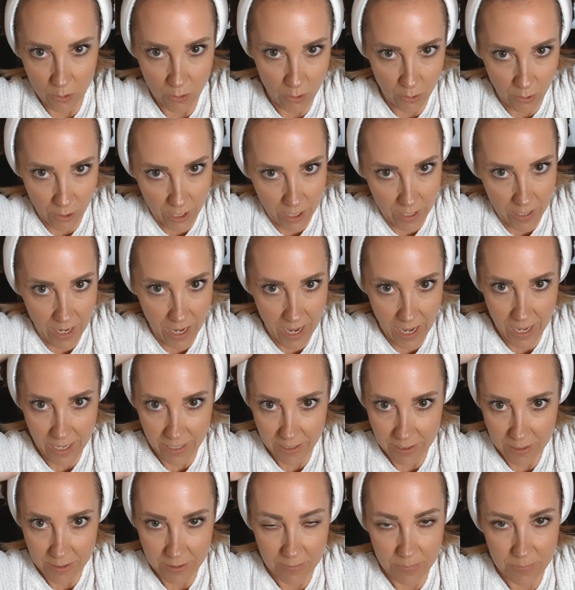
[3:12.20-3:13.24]
or a knot,
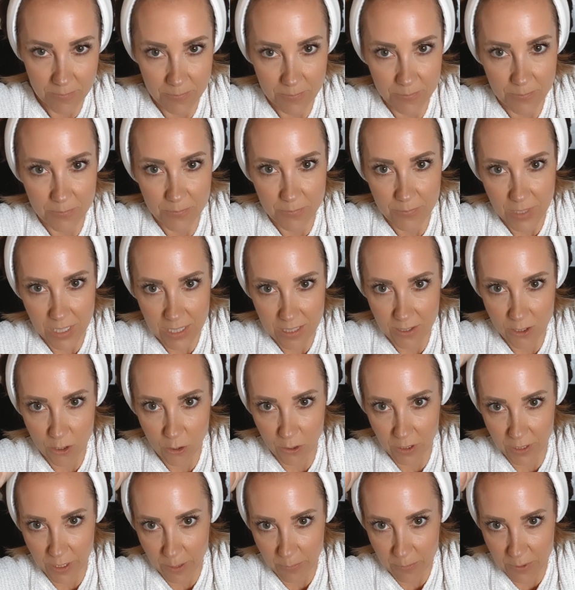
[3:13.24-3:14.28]
it's
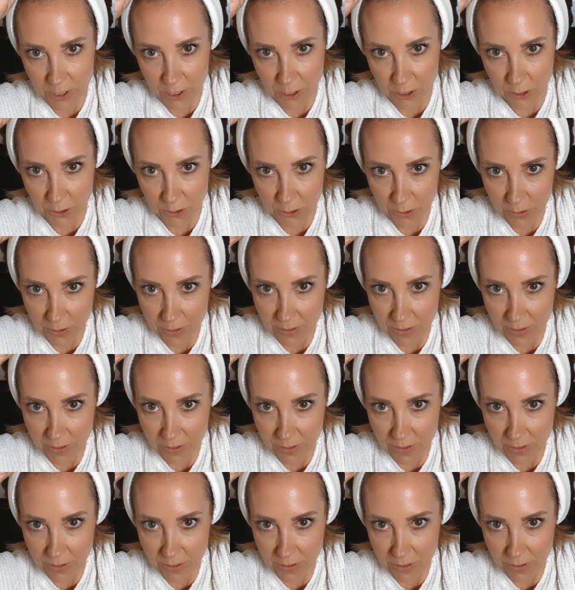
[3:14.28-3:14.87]
totally up to you.